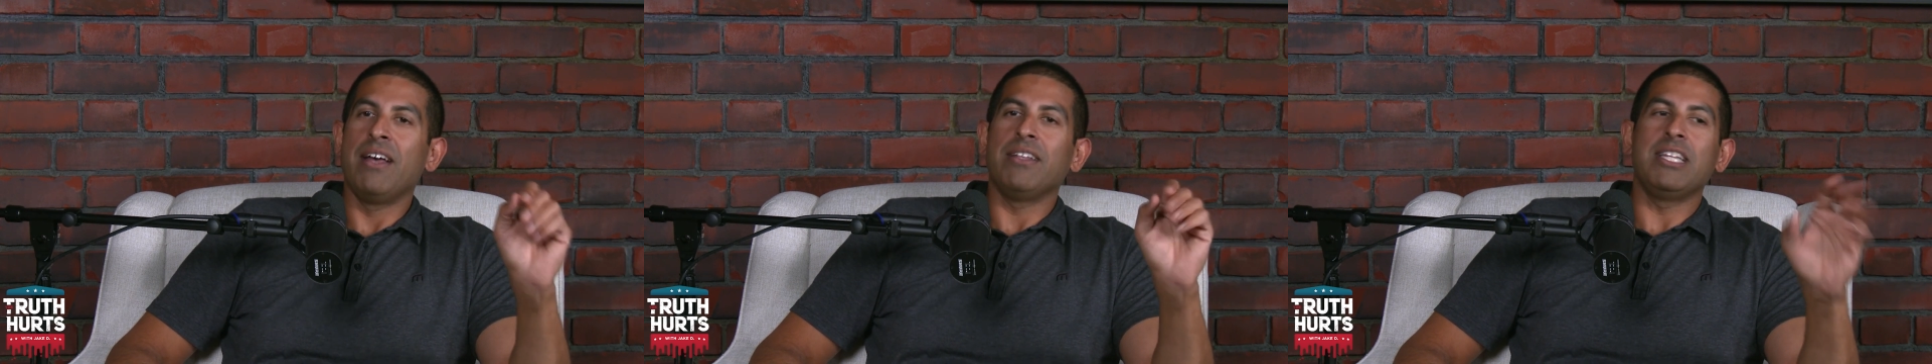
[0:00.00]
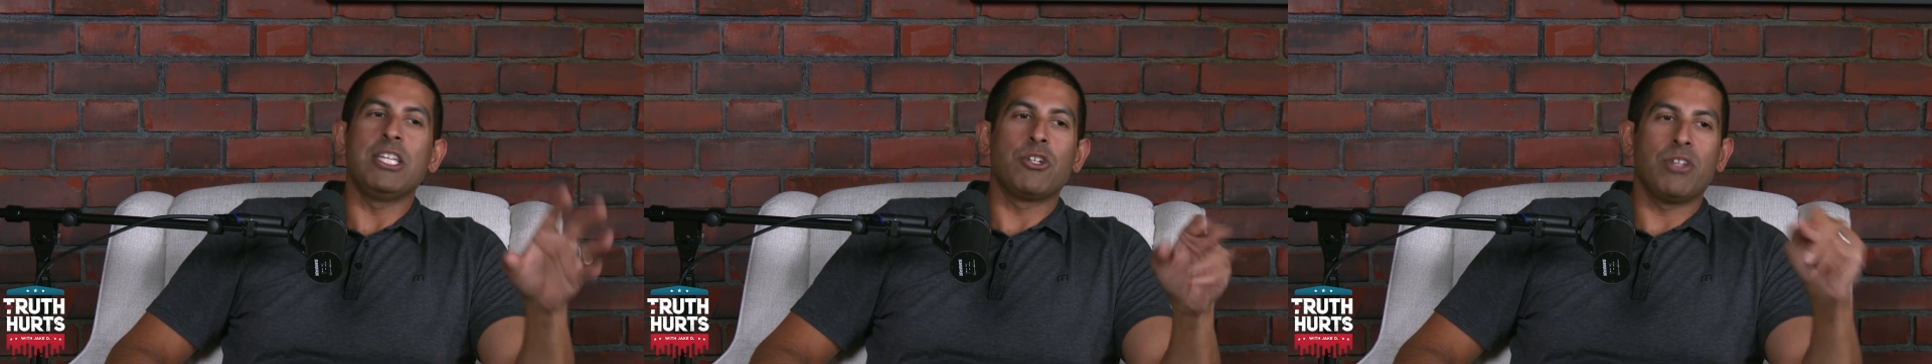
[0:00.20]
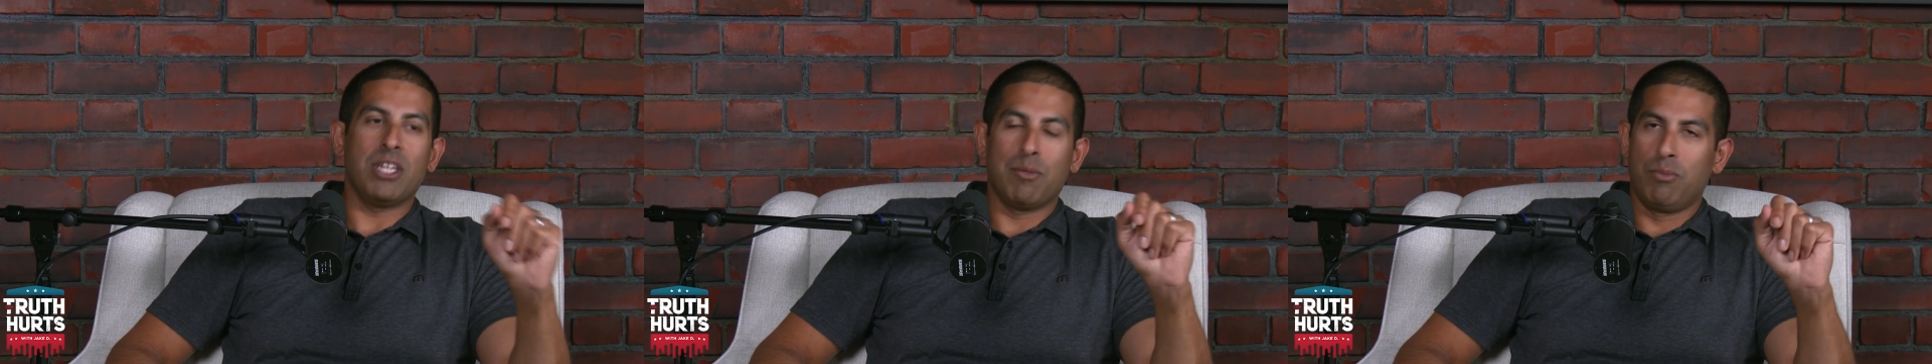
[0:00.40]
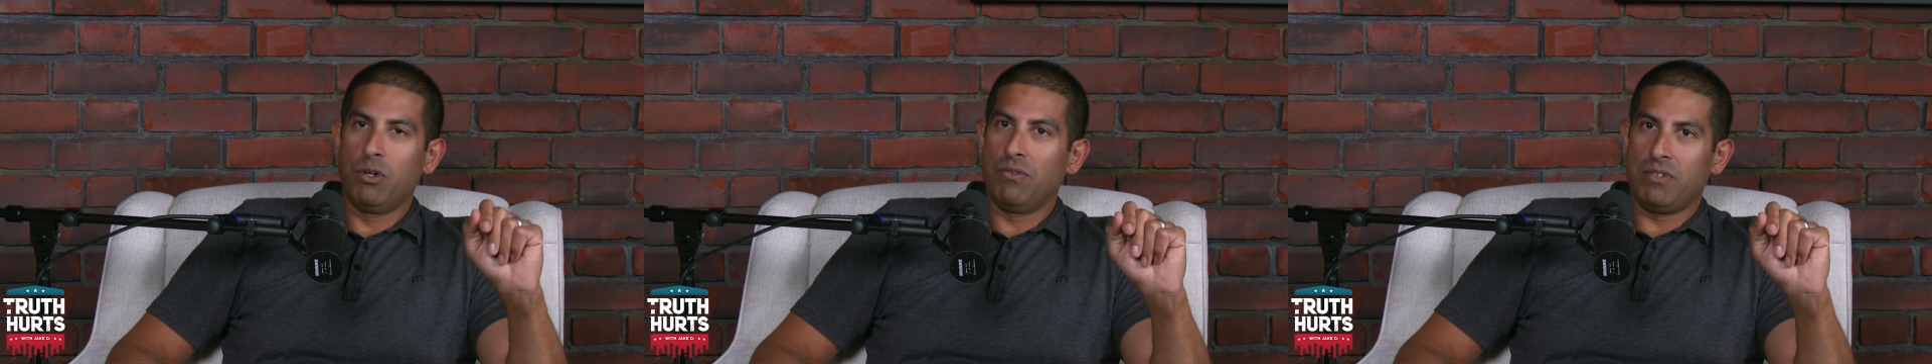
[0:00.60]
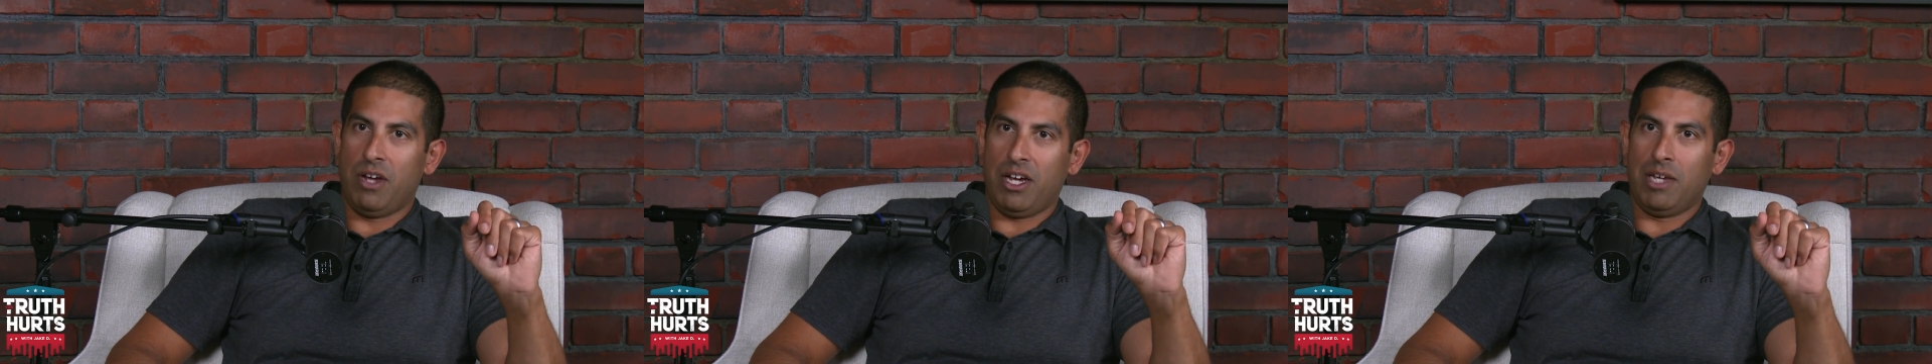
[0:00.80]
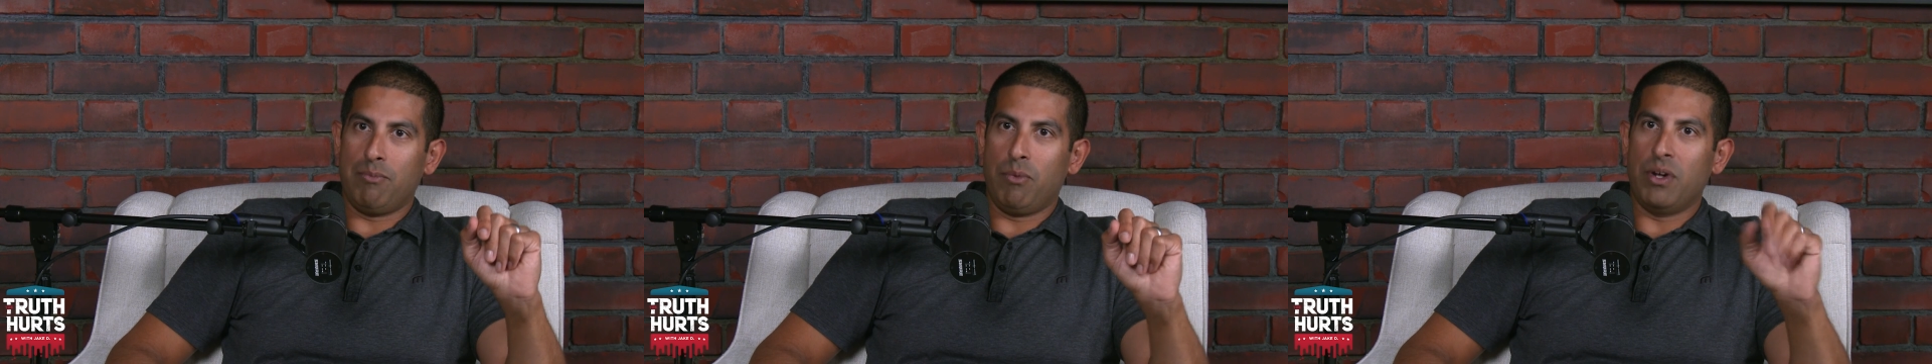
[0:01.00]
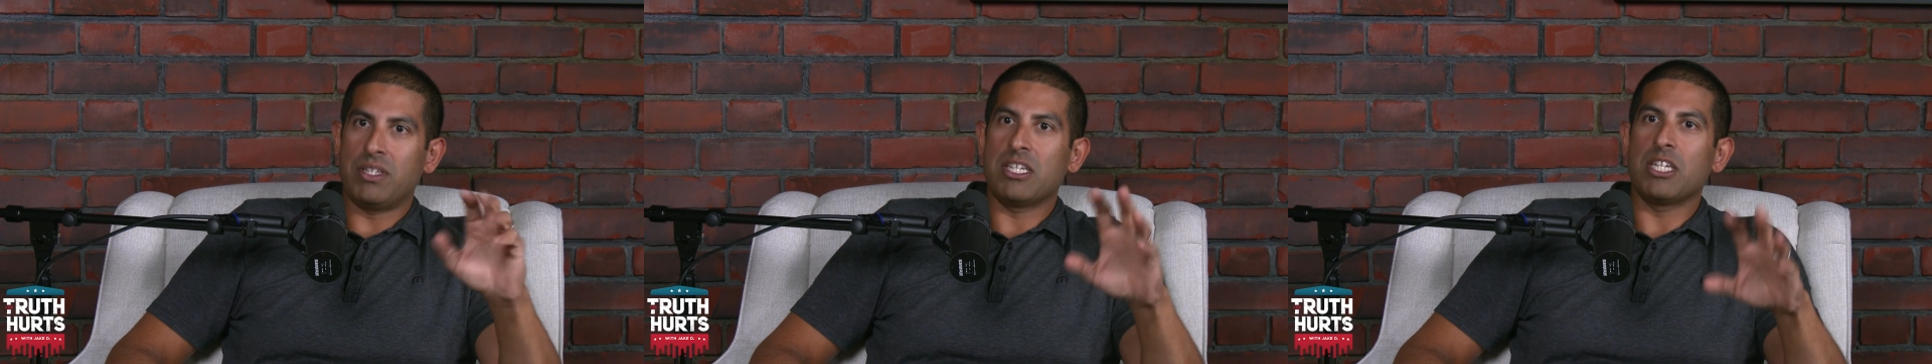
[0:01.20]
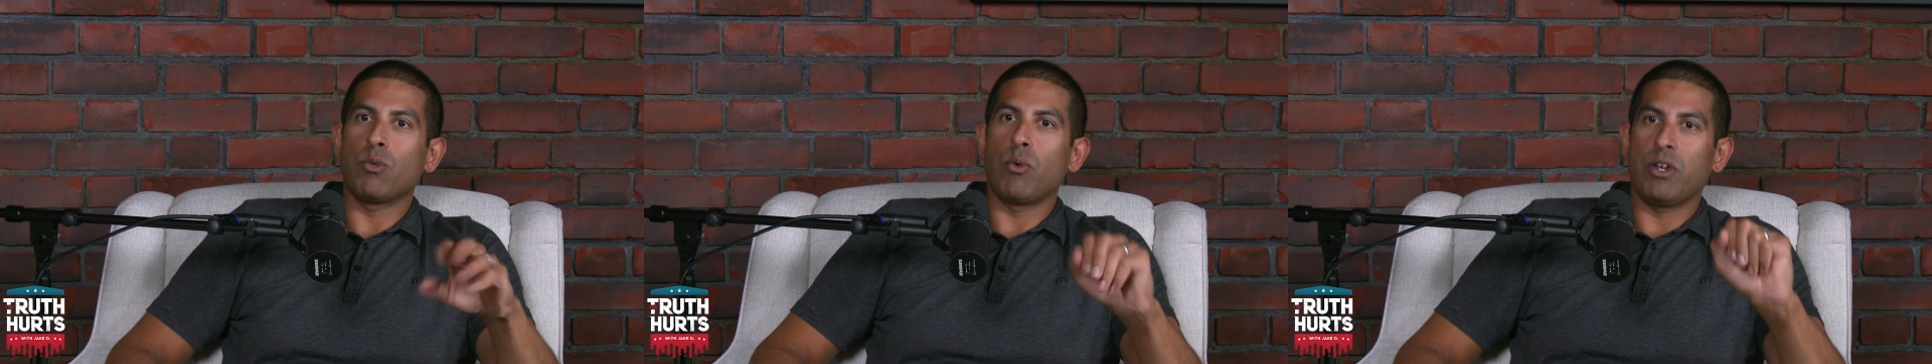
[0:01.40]
These are the approved talking points.
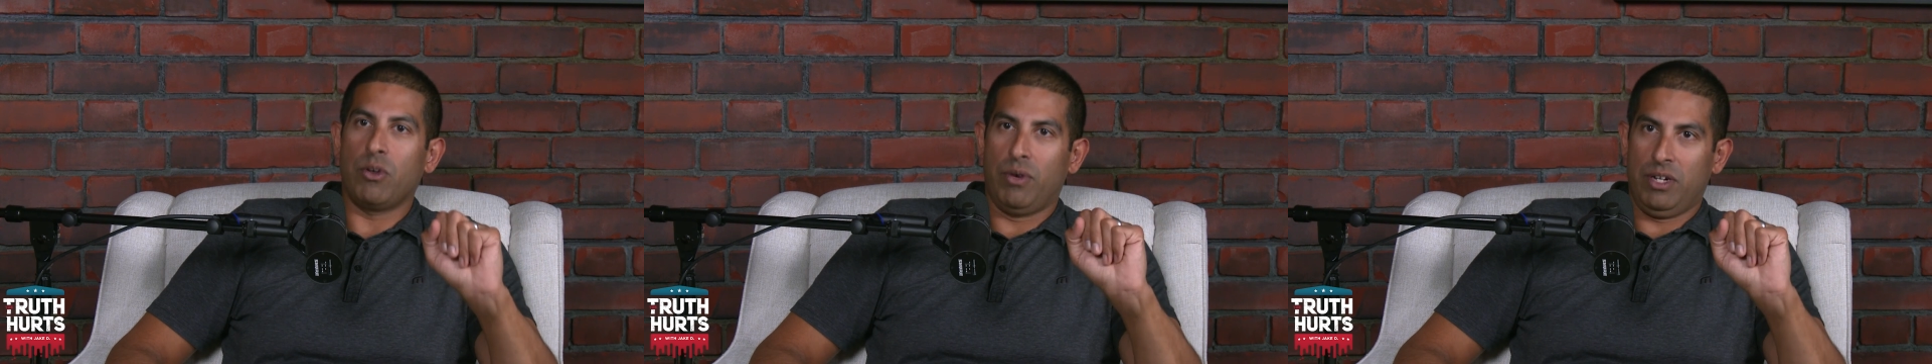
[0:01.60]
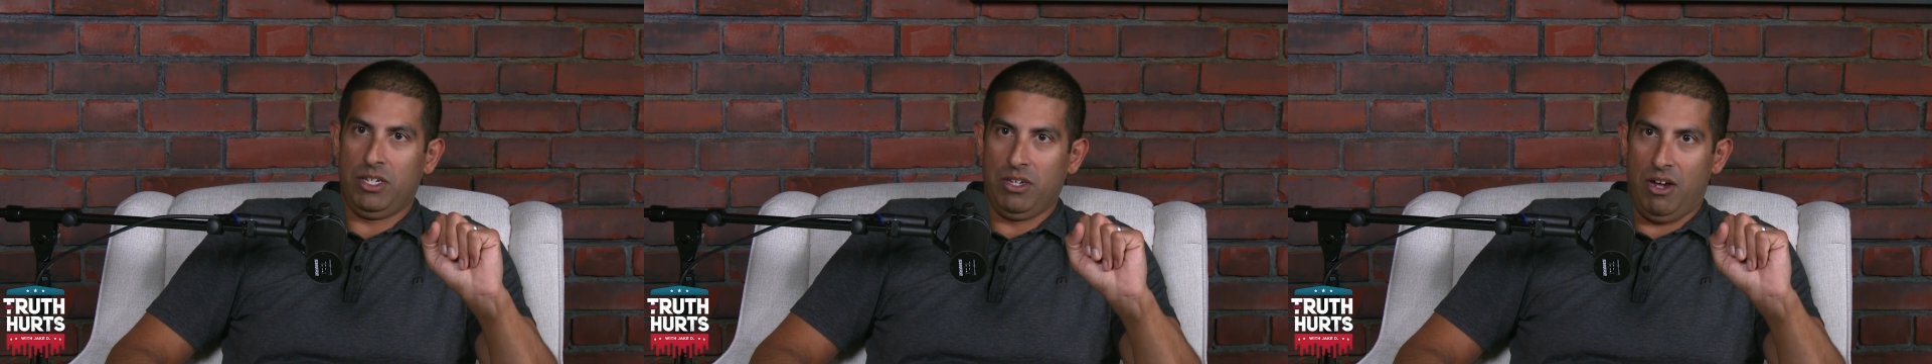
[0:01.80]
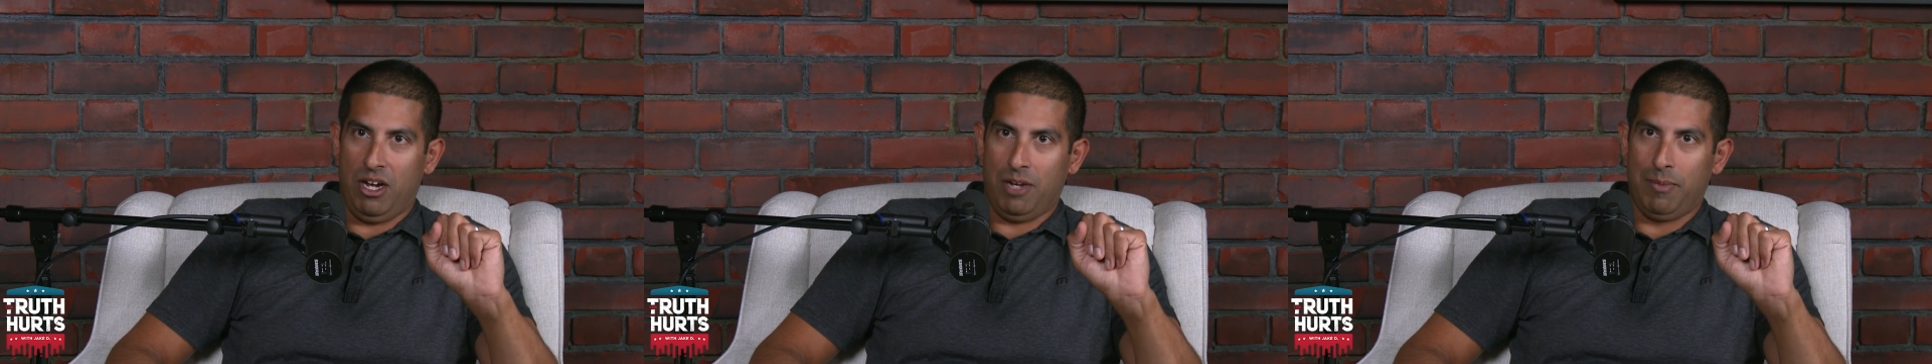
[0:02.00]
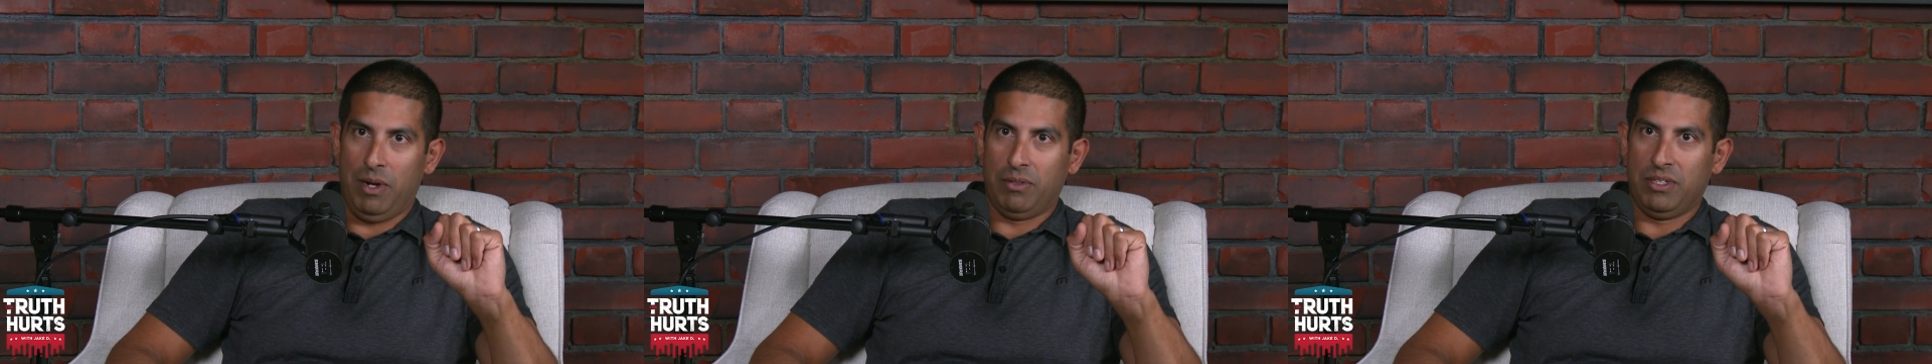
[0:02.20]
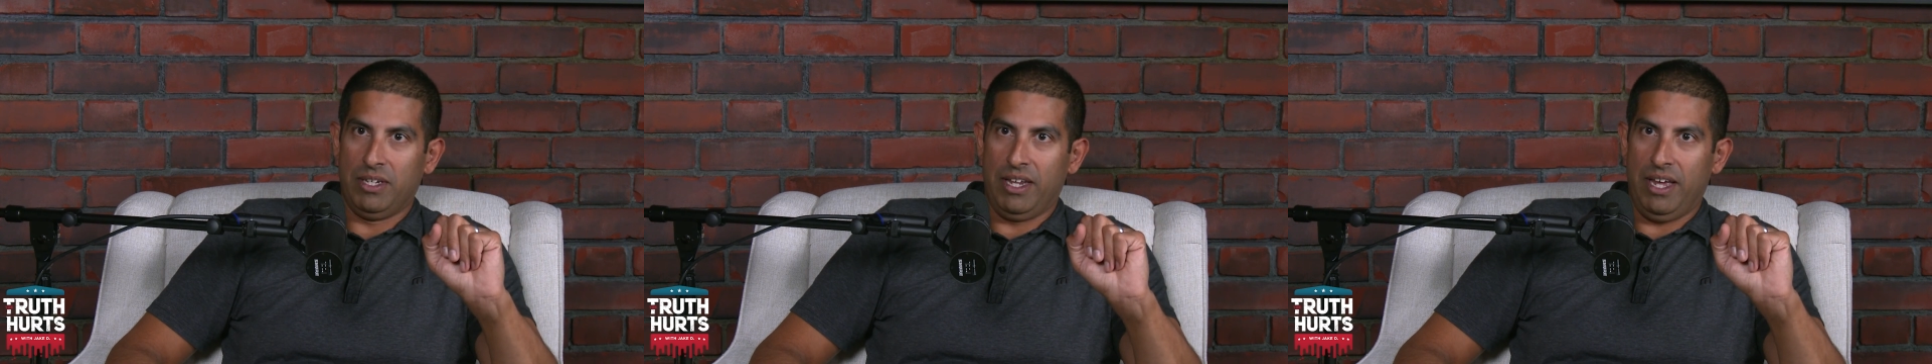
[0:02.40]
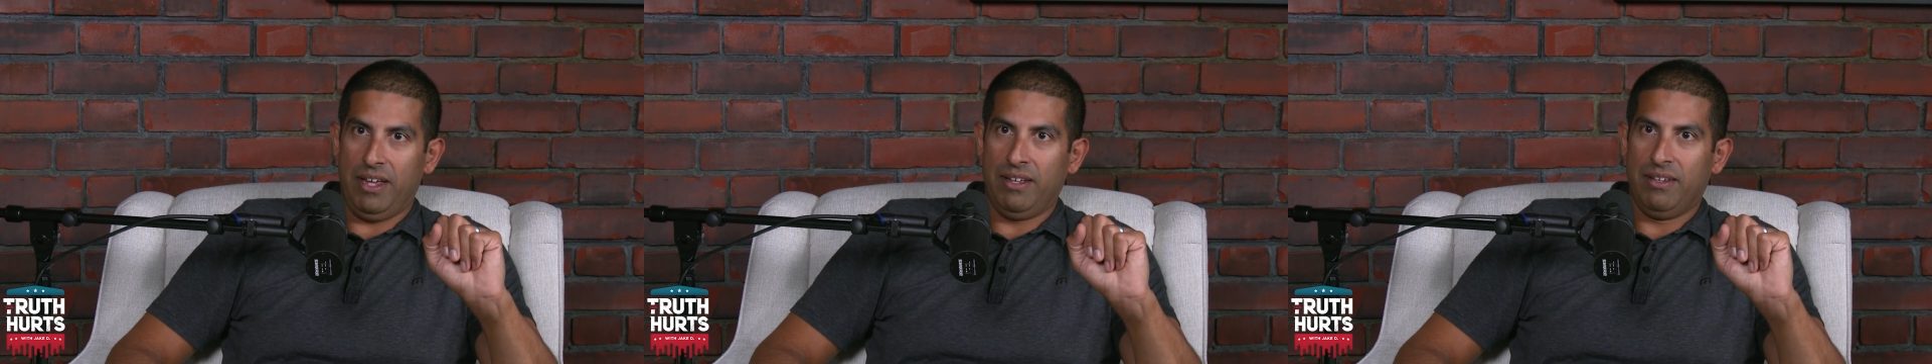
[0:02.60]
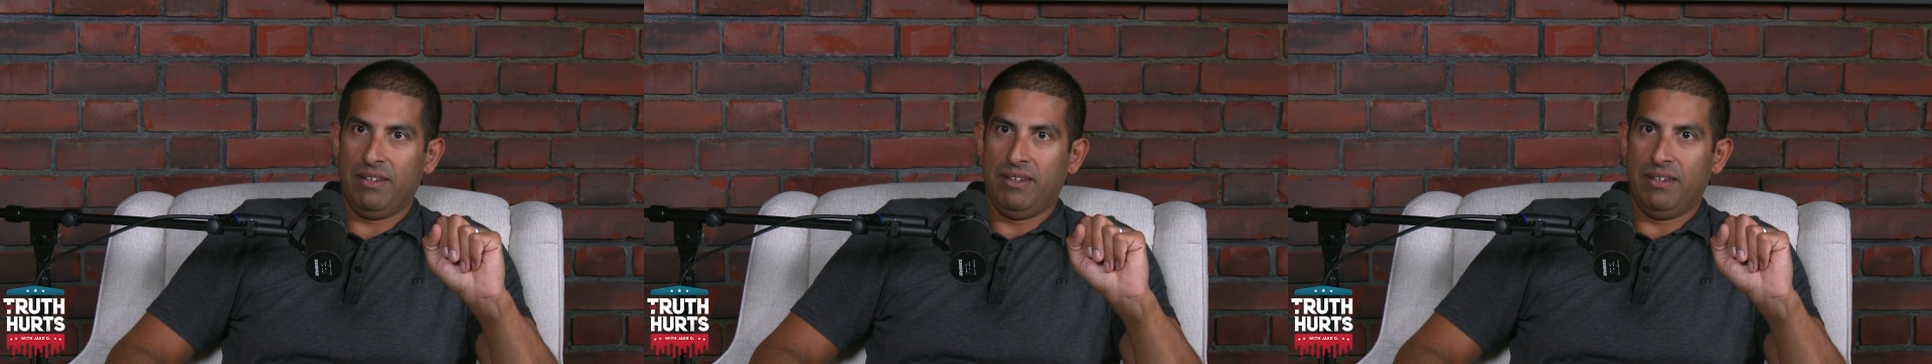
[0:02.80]
This is what you're going to talk about mm today.